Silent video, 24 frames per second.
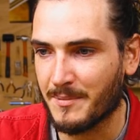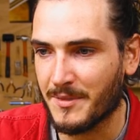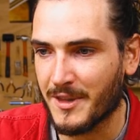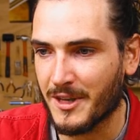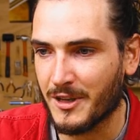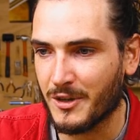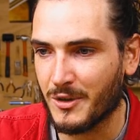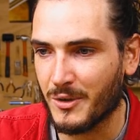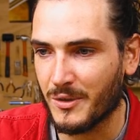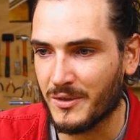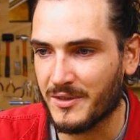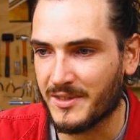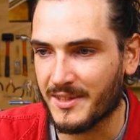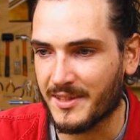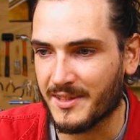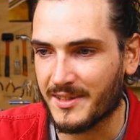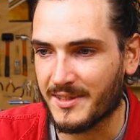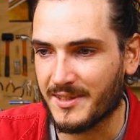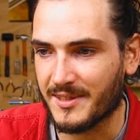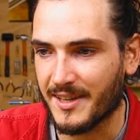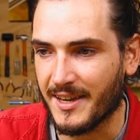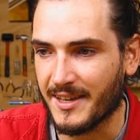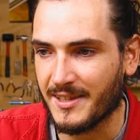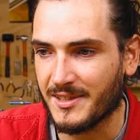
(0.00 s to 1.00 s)
something called
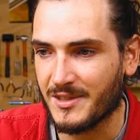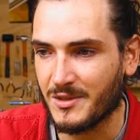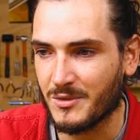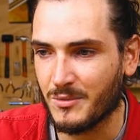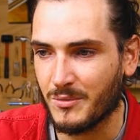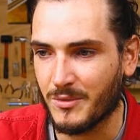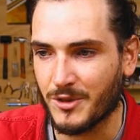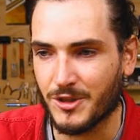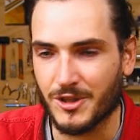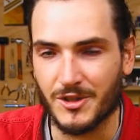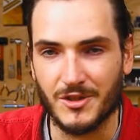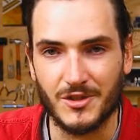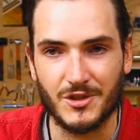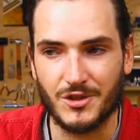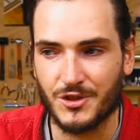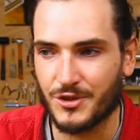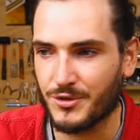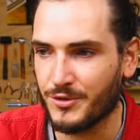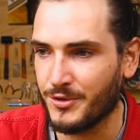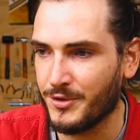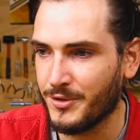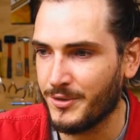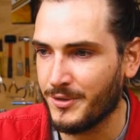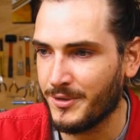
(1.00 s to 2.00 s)
success, which is
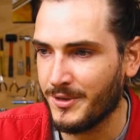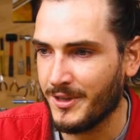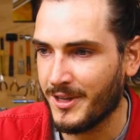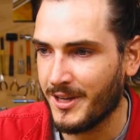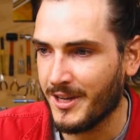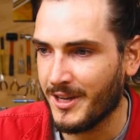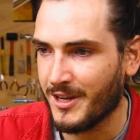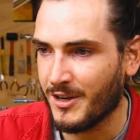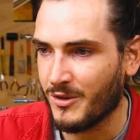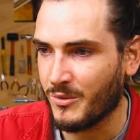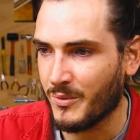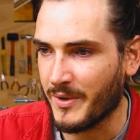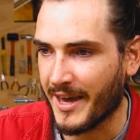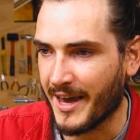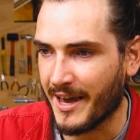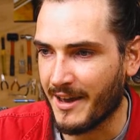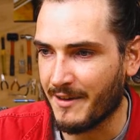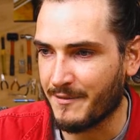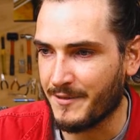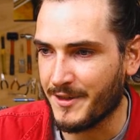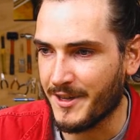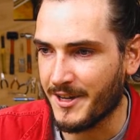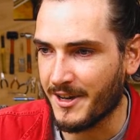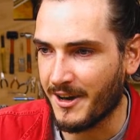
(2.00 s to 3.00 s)
true. We
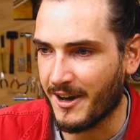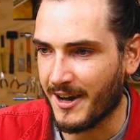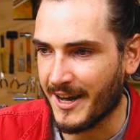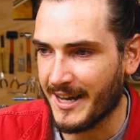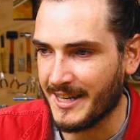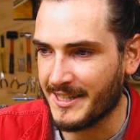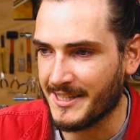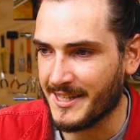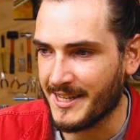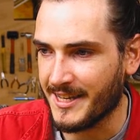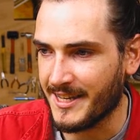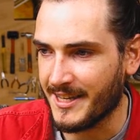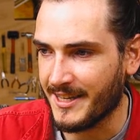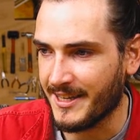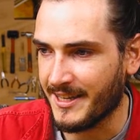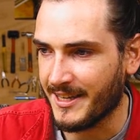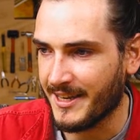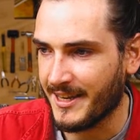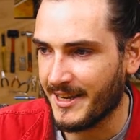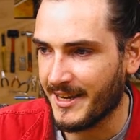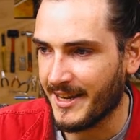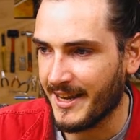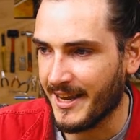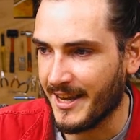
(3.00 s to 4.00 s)
have the
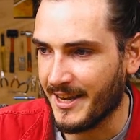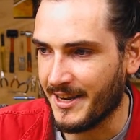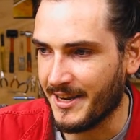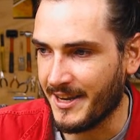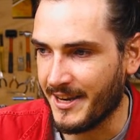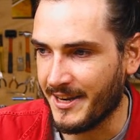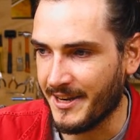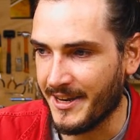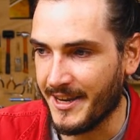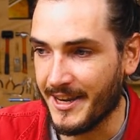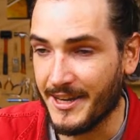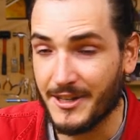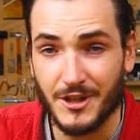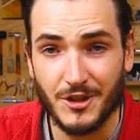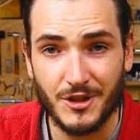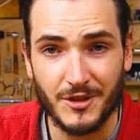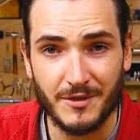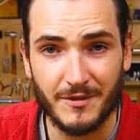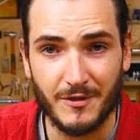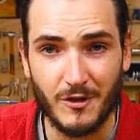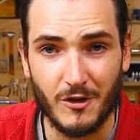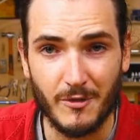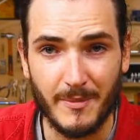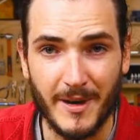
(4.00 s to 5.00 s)
ID in an
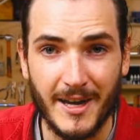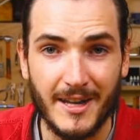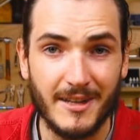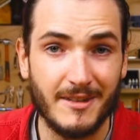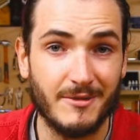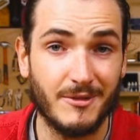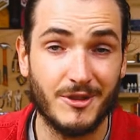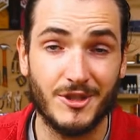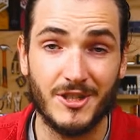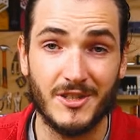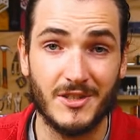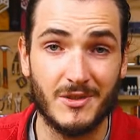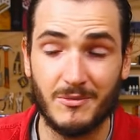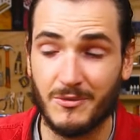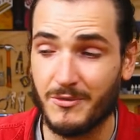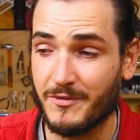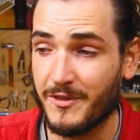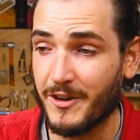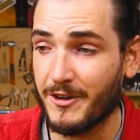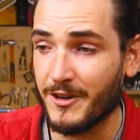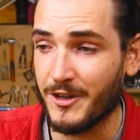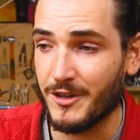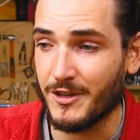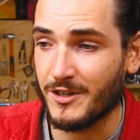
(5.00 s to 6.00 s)
integer format, which is
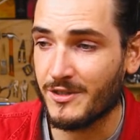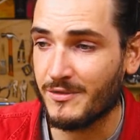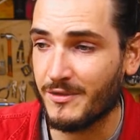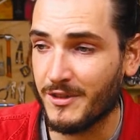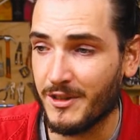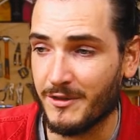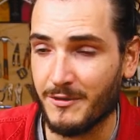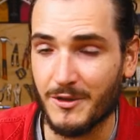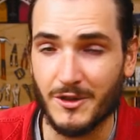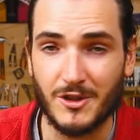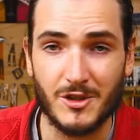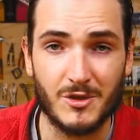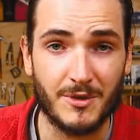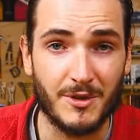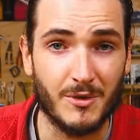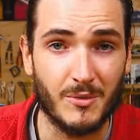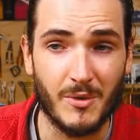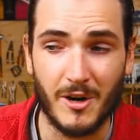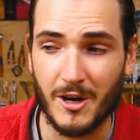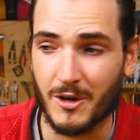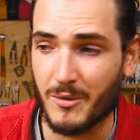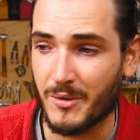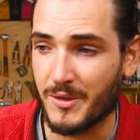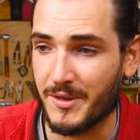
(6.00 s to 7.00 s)
very useful if we just want
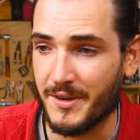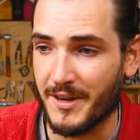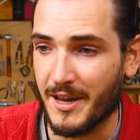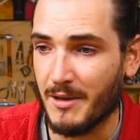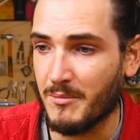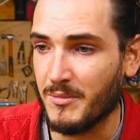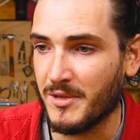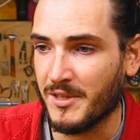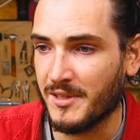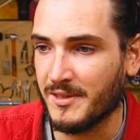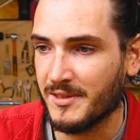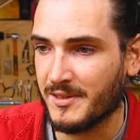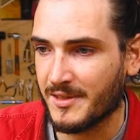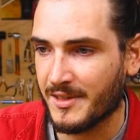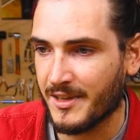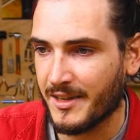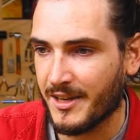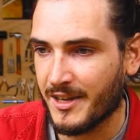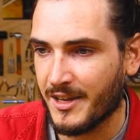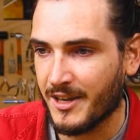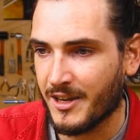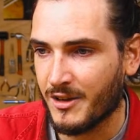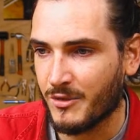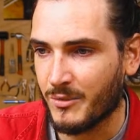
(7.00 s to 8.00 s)
to work with numbers.
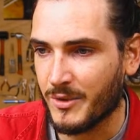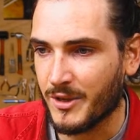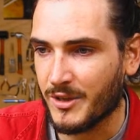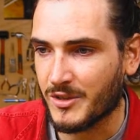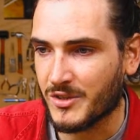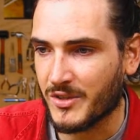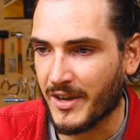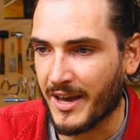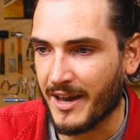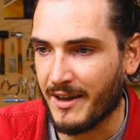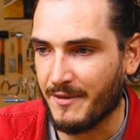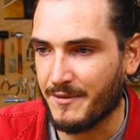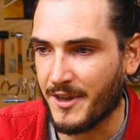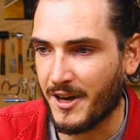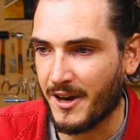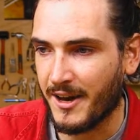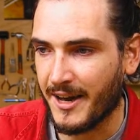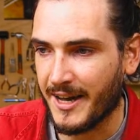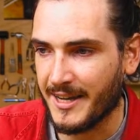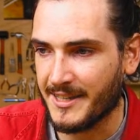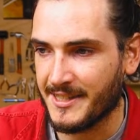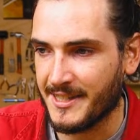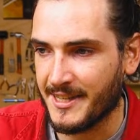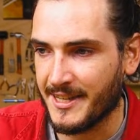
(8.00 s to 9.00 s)
We also have the
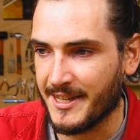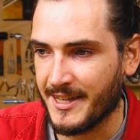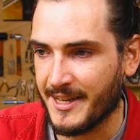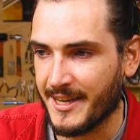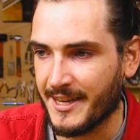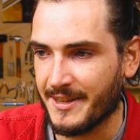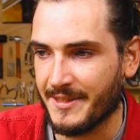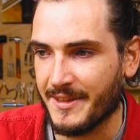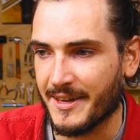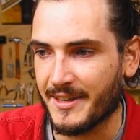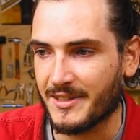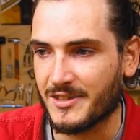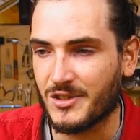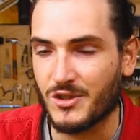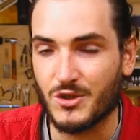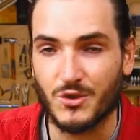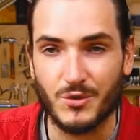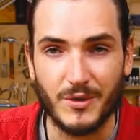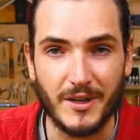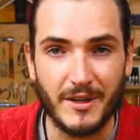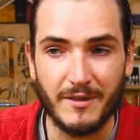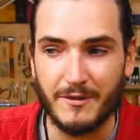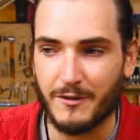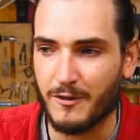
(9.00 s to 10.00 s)
ID in that
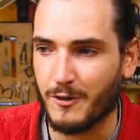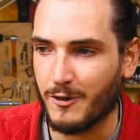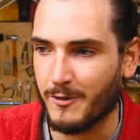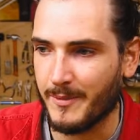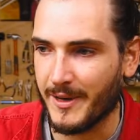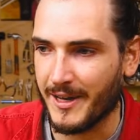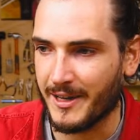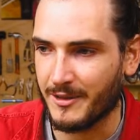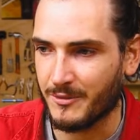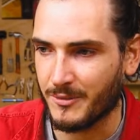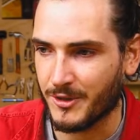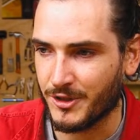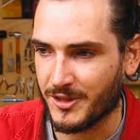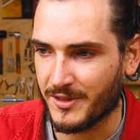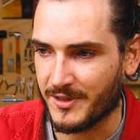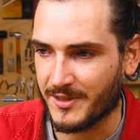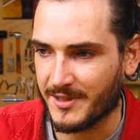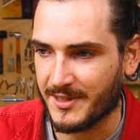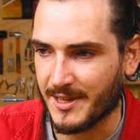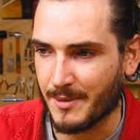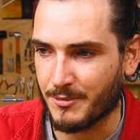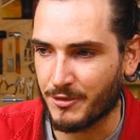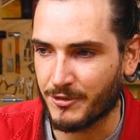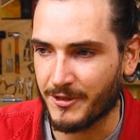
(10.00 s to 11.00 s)
string format, which
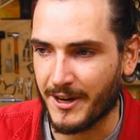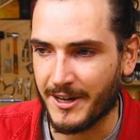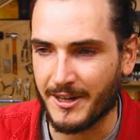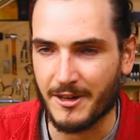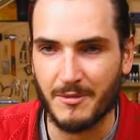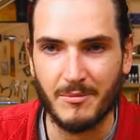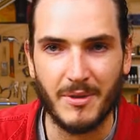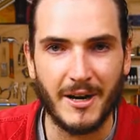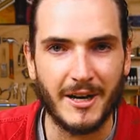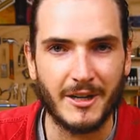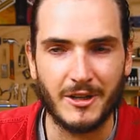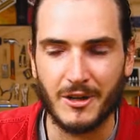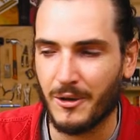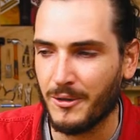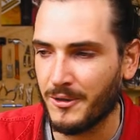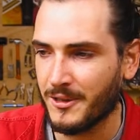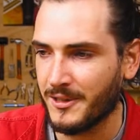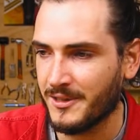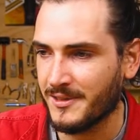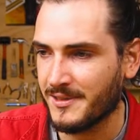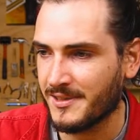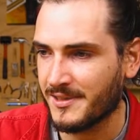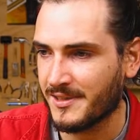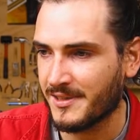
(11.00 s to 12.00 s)
is separated by
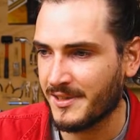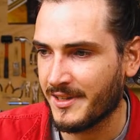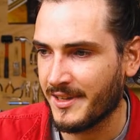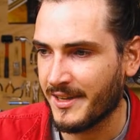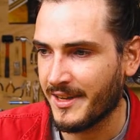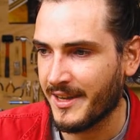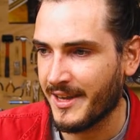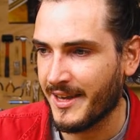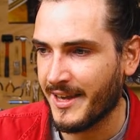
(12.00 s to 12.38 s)
colons.